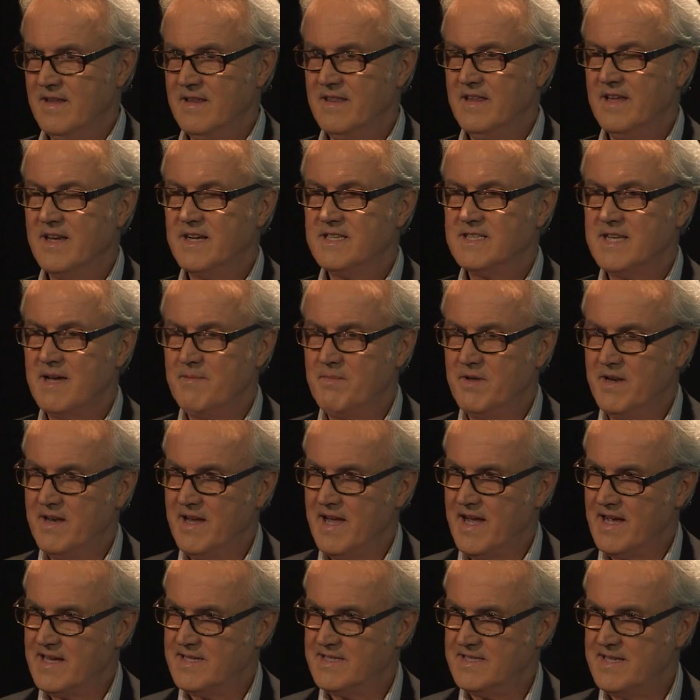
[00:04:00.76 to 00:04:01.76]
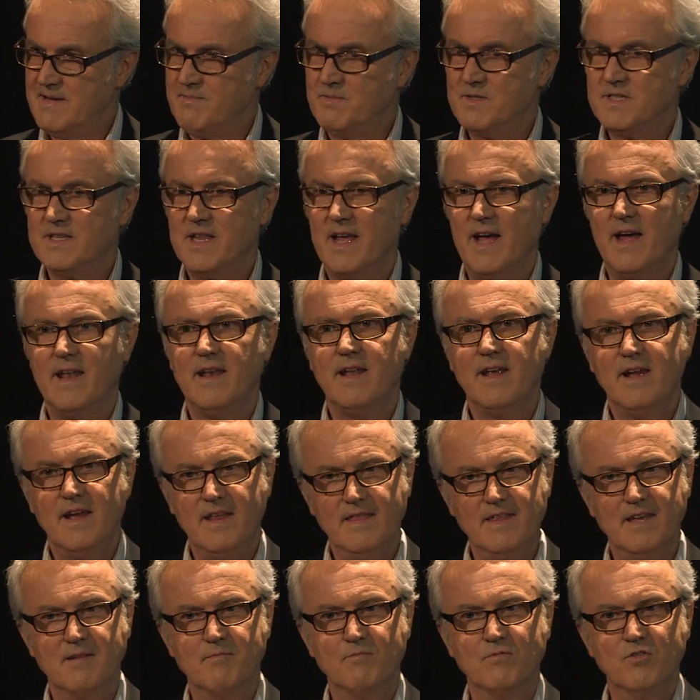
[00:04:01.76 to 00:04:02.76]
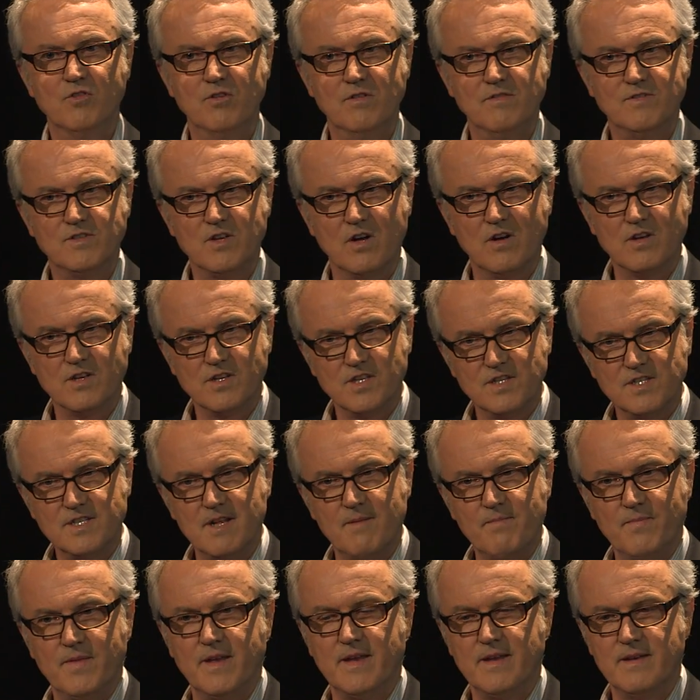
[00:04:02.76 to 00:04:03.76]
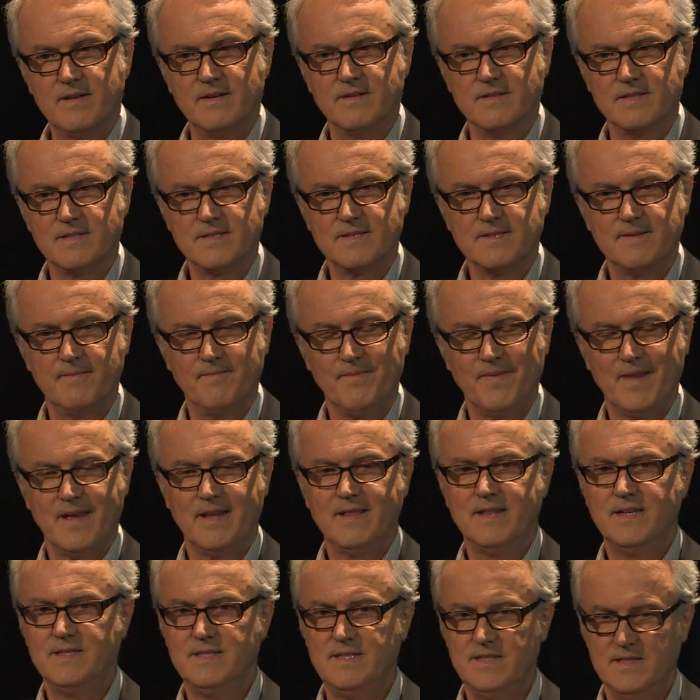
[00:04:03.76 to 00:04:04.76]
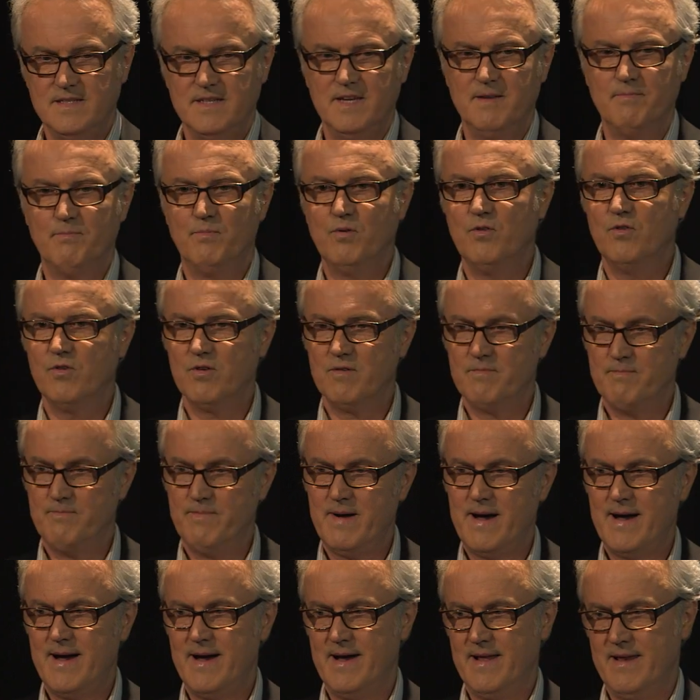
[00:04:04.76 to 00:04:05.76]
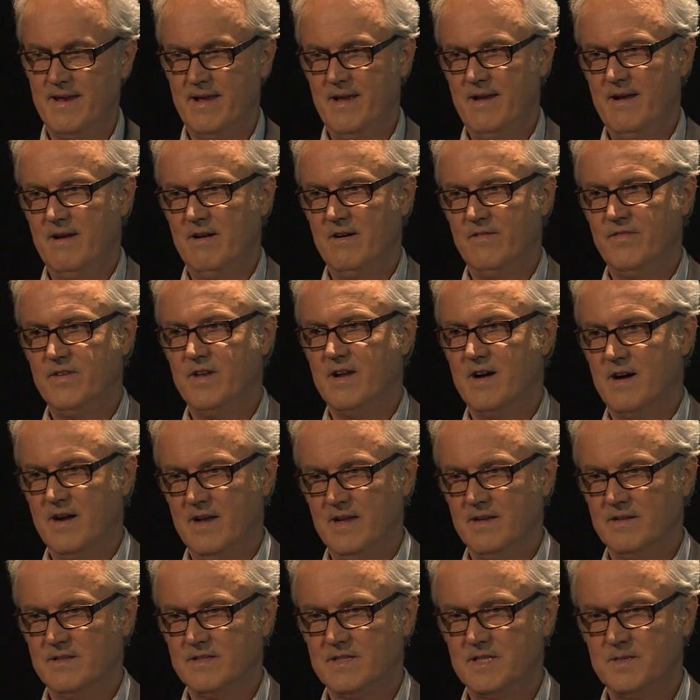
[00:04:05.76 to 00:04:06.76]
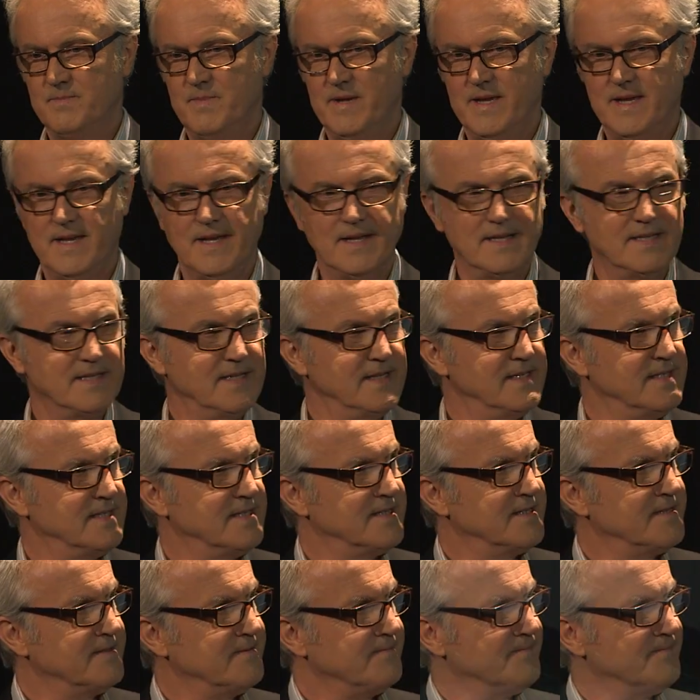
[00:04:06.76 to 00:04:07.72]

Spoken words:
The examiner accepts that and then moves on to something else. This is an important part of the IELTS speaking test.